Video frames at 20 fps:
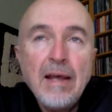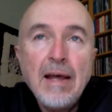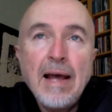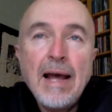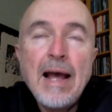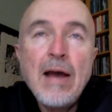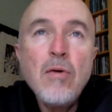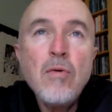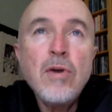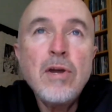
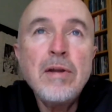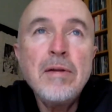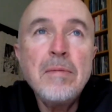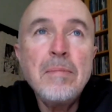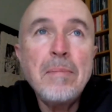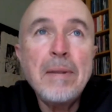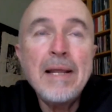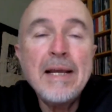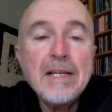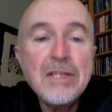How can
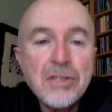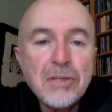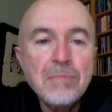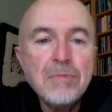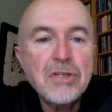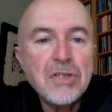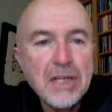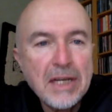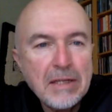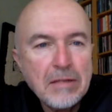players
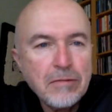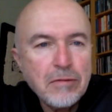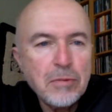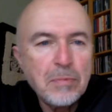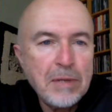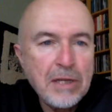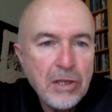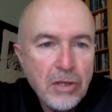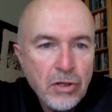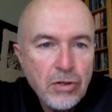themselves
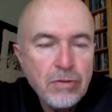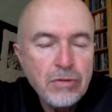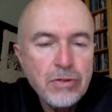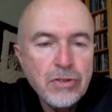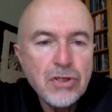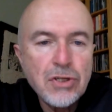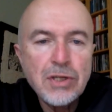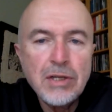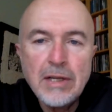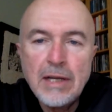be
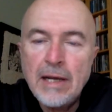used